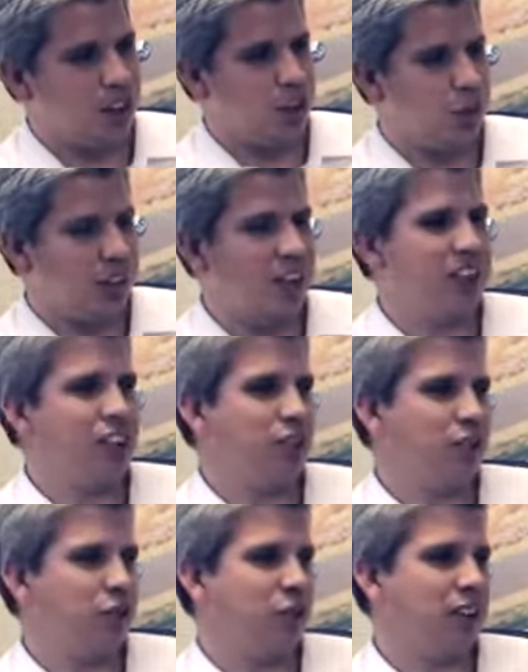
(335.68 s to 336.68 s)
So we listed in
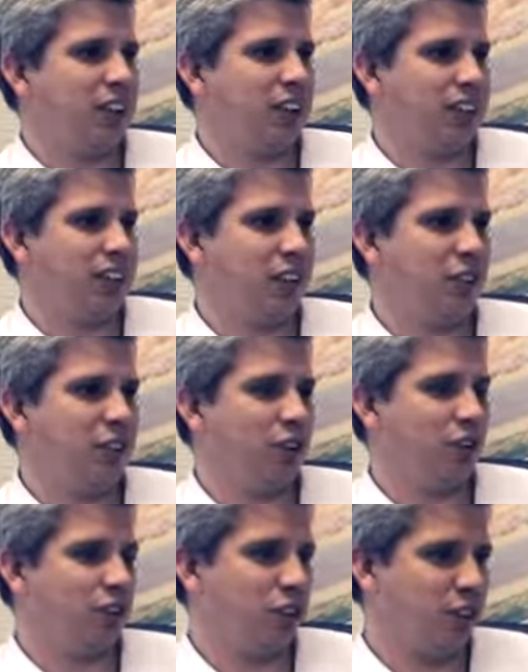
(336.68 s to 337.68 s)
2007
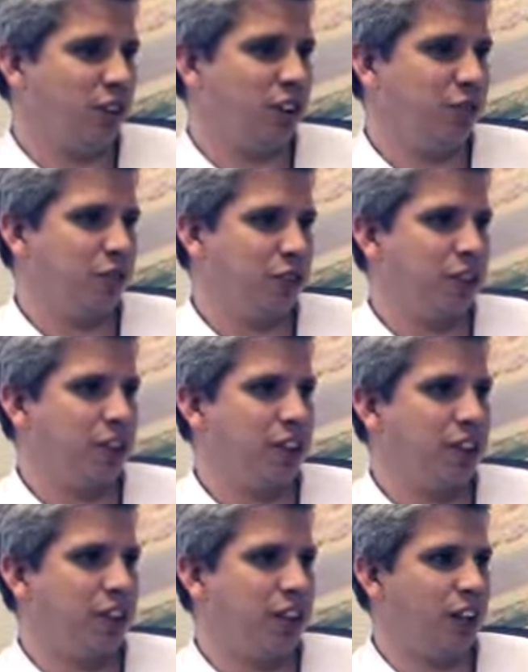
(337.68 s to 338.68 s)
on Alternative
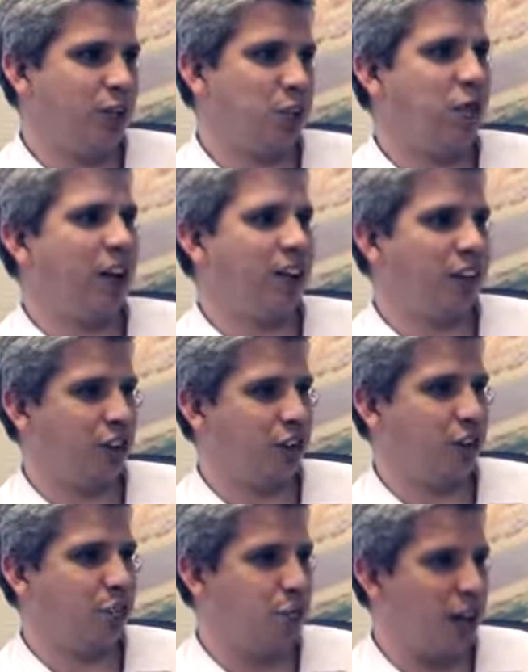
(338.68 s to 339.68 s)
Exchange, and we migrated to the